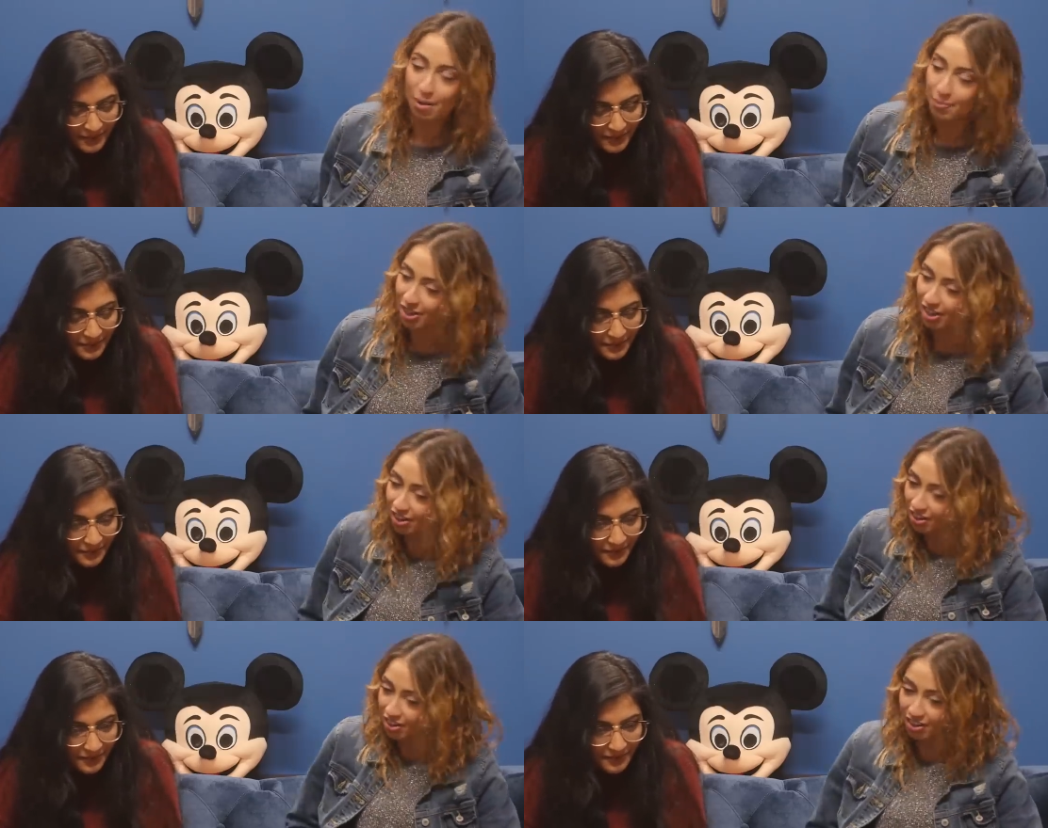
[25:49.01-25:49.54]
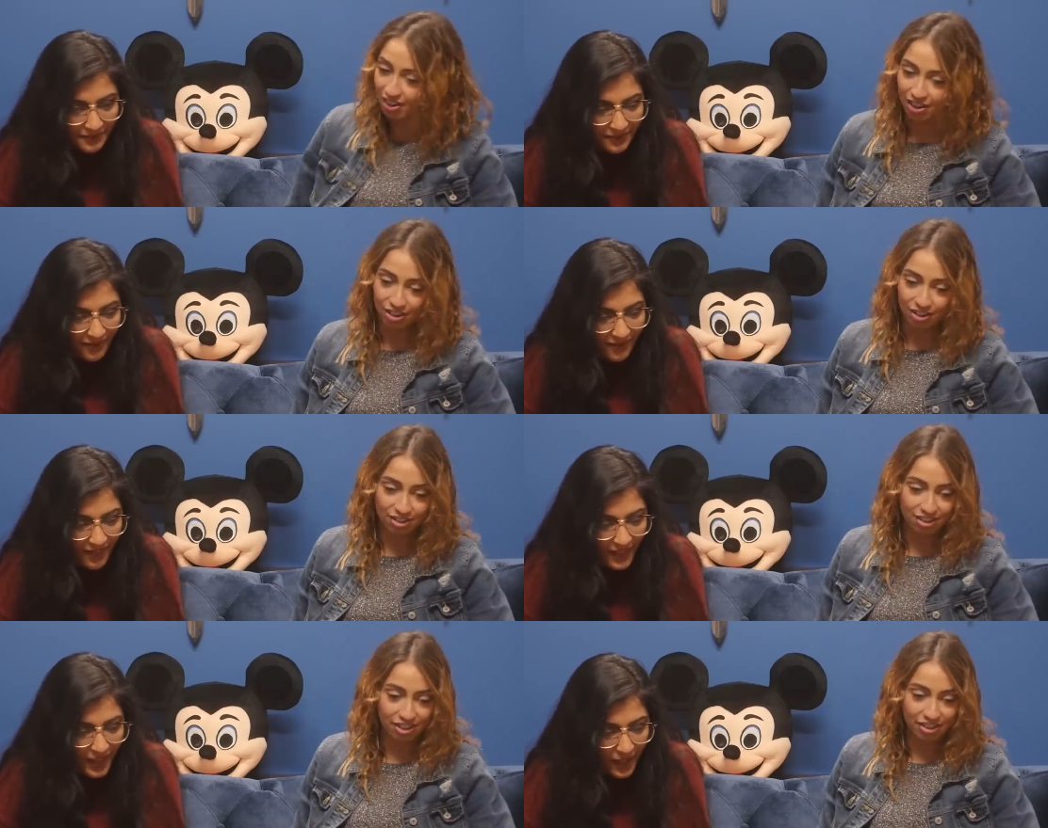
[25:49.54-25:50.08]
Speaker 1: I
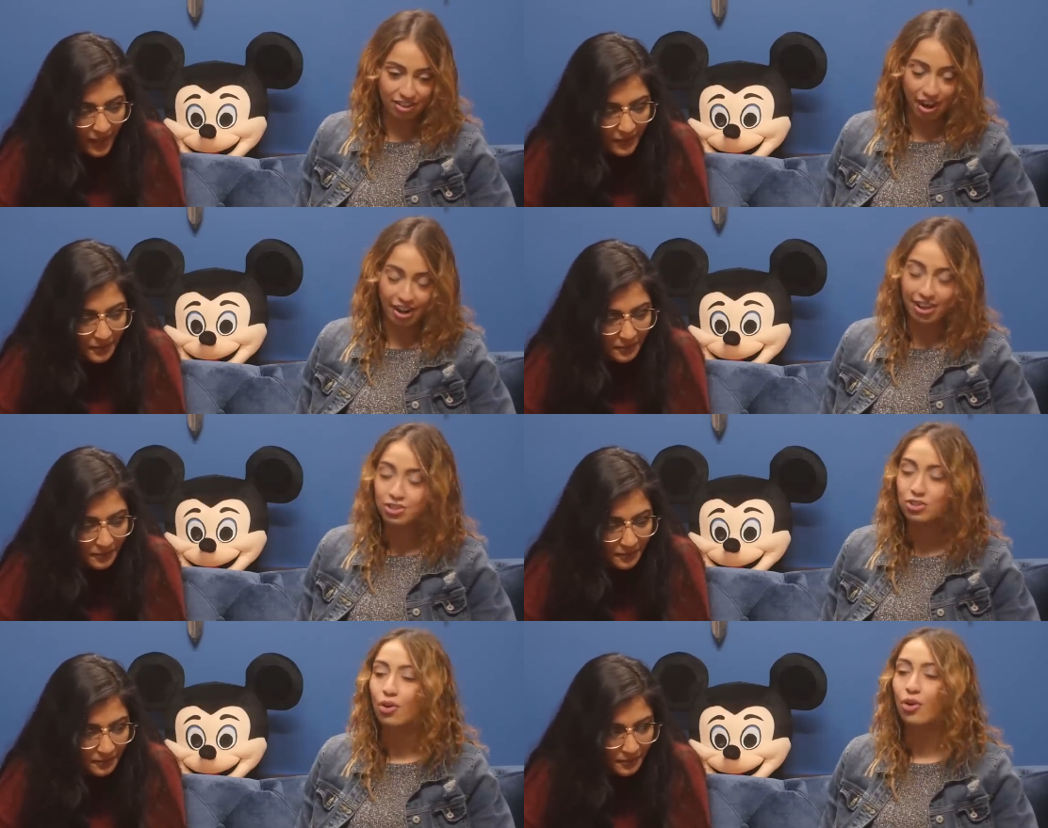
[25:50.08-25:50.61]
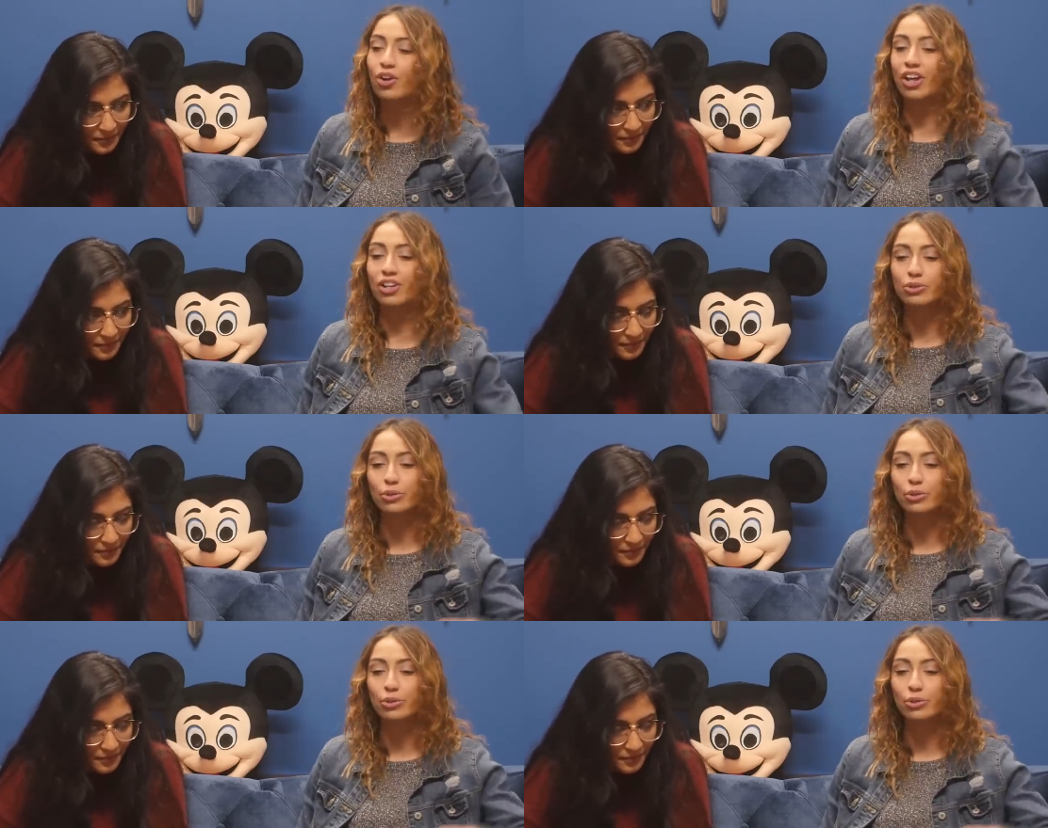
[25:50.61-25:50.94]
mean, I guess, okay,